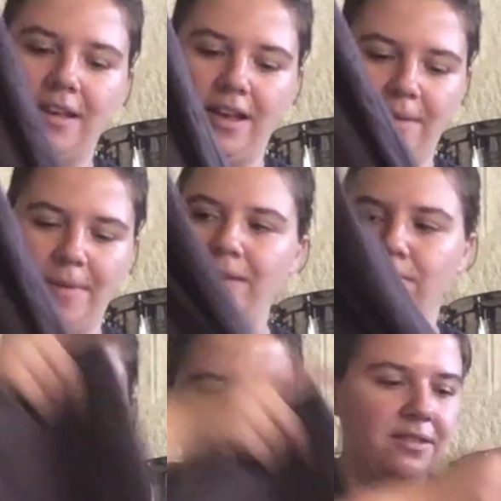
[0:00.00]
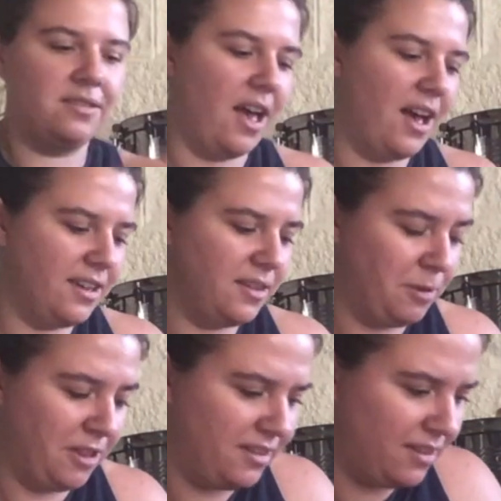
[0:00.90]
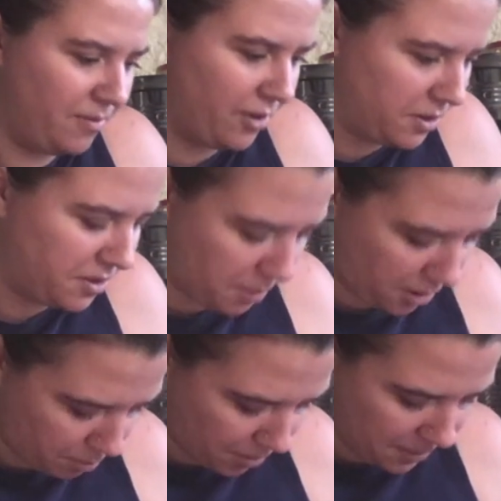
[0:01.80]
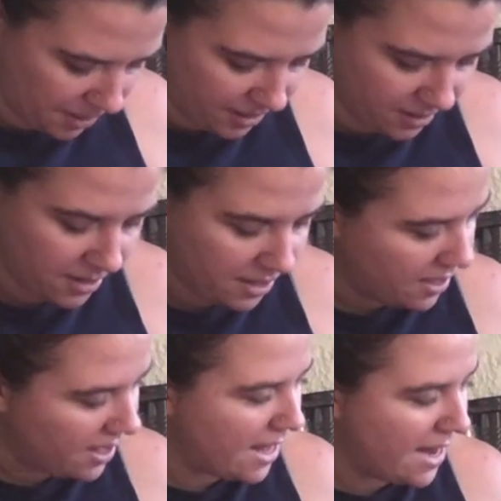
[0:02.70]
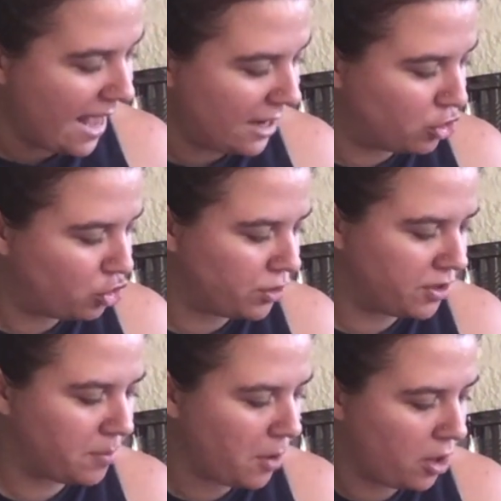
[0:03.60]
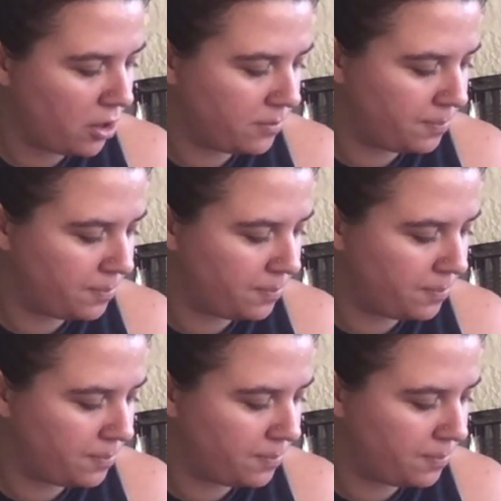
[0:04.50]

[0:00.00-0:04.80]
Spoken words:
I don't see a size, but they seem very small, probably like an extra small.